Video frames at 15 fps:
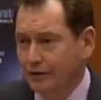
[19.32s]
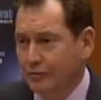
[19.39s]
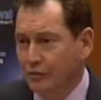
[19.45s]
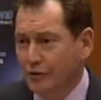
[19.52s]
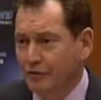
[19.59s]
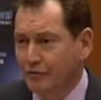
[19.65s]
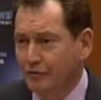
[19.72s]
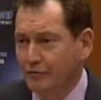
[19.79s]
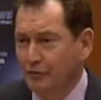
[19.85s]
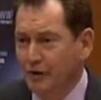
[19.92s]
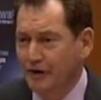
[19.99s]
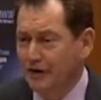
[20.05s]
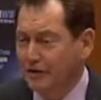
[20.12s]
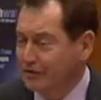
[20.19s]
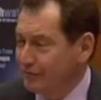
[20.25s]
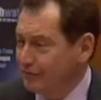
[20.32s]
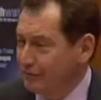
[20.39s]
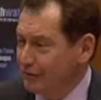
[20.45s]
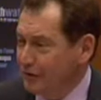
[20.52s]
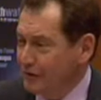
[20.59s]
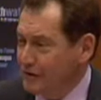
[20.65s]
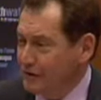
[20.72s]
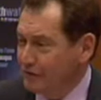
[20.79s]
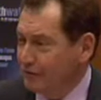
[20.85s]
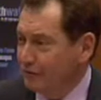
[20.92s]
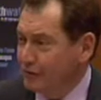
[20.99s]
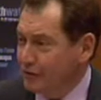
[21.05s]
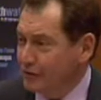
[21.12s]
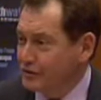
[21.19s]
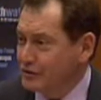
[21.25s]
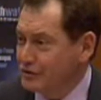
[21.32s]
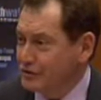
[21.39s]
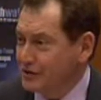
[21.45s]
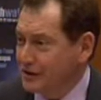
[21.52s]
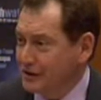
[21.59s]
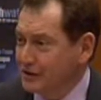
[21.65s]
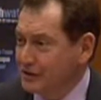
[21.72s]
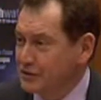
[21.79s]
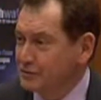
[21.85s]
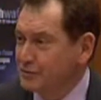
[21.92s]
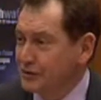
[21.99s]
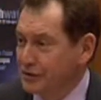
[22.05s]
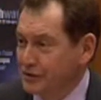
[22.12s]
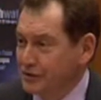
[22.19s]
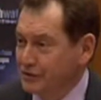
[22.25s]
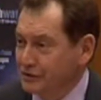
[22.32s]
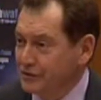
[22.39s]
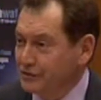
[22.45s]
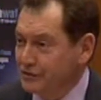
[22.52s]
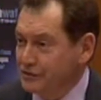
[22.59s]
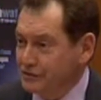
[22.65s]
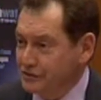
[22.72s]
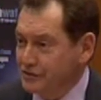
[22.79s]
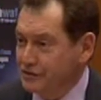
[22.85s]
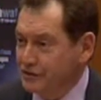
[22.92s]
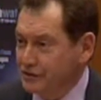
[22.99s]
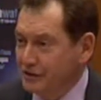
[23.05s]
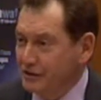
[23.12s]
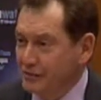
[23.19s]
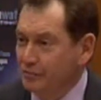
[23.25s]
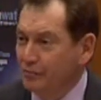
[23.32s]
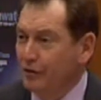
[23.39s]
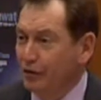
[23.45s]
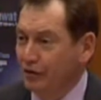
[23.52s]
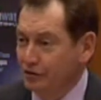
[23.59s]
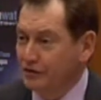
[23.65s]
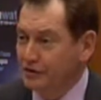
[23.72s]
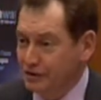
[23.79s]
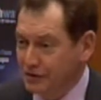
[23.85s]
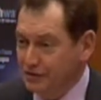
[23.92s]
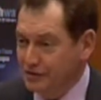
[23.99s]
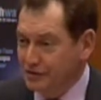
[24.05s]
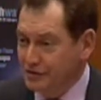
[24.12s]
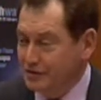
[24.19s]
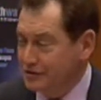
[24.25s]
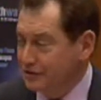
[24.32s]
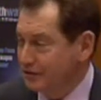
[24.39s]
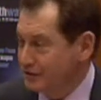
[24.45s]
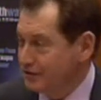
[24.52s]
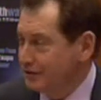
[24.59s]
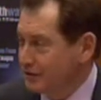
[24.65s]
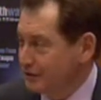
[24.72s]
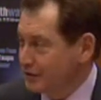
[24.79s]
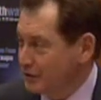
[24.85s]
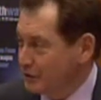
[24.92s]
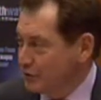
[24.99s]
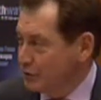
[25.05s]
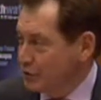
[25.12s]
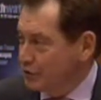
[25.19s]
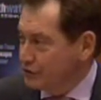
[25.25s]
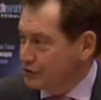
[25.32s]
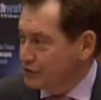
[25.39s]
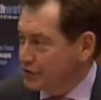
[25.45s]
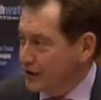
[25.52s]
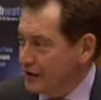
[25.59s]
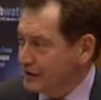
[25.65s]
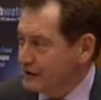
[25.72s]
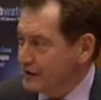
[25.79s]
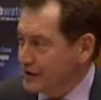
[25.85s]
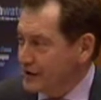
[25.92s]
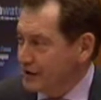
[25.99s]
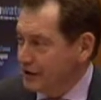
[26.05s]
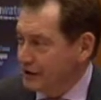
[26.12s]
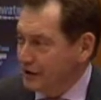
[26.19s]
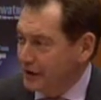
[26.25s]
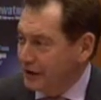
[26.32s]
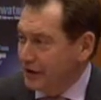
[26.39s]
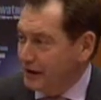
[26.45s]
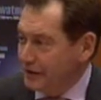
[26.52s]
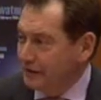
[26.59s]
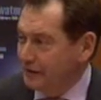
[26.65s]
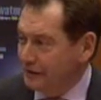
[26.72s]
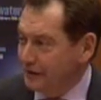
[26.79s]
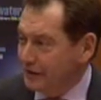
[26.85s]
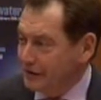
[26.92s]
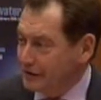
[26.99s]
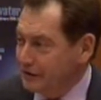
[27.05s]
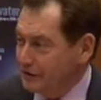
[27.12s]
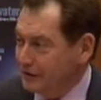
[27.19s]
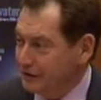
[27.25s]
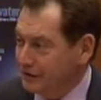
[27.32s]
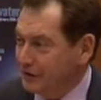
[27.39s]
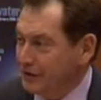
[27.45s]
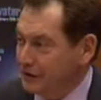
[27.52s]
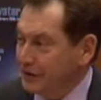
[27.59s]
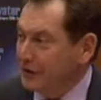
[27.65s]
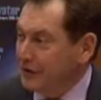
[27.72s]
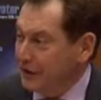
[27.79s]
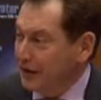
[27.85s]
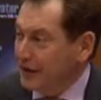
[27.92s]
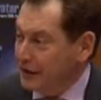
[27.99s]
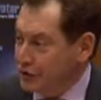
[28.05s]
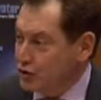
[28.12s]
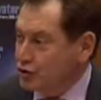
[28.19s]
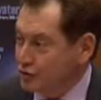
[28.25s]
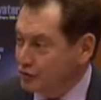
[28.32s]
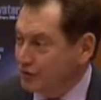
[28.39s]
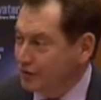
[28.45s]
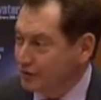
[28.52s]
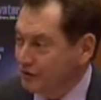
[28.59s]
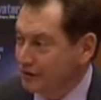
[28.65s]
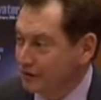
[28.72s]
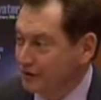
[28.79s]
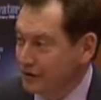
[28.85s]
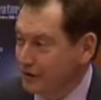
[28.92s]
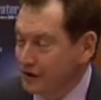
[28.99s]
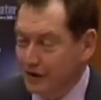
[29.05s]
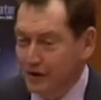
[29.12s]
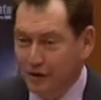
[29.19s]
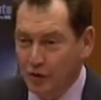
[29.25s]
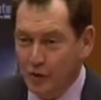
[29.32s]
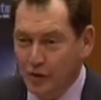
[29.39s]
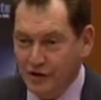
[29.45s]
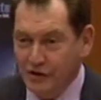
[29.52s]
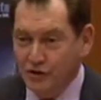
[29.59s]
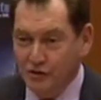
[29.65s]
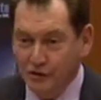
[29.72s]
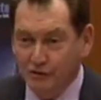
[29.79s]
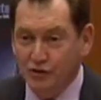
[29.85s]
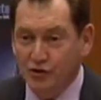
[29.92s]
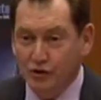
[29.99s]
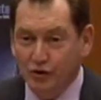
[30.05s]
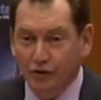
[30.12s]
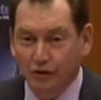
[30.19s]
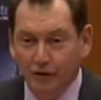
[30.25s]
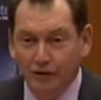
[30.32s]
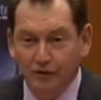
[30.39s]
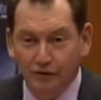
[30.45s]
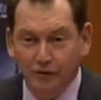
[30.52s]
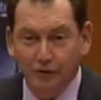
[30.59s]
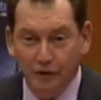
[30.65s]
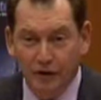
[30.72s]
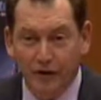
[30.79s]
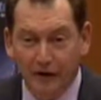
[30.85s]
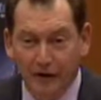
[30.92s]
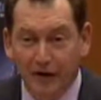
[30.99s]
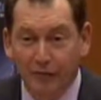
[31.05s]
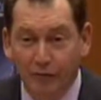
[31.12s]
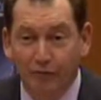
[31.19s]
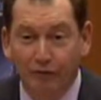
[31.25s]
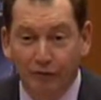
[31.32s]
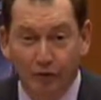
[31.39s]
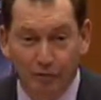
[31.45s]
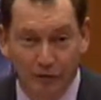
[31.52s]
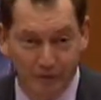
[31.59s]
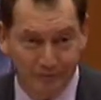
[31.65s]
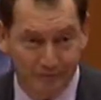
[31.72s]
One of my very first experiences in politics was as a young candidate in an election in the west of Scotland, where I come from.